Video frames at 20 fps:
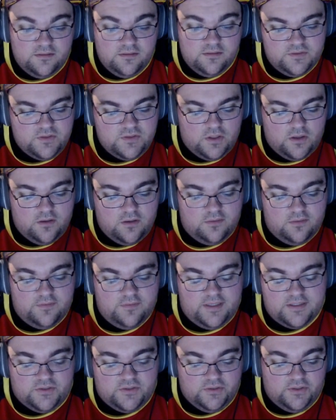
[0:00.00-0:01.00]
So
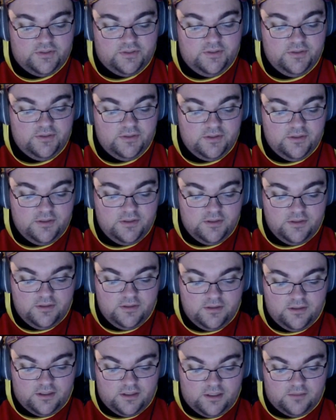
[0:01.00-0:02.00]
that's good.
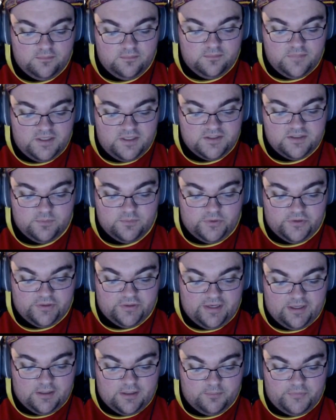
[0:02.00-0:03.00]
And some other
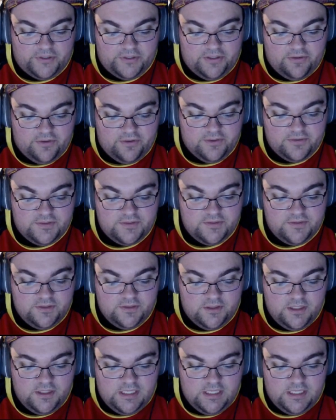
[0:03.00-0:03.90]
counterplay cards.